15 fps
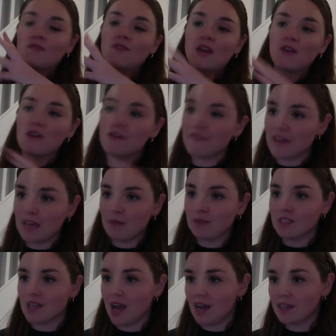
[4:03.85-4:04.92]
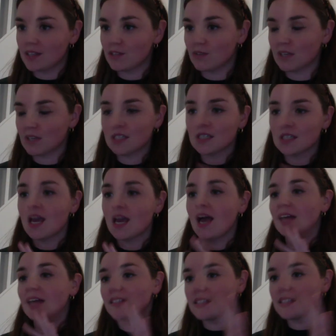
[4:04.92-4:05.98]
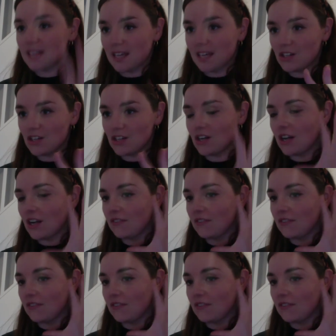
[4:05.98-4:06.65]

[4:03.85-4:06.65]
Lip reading: very famous high street at the center,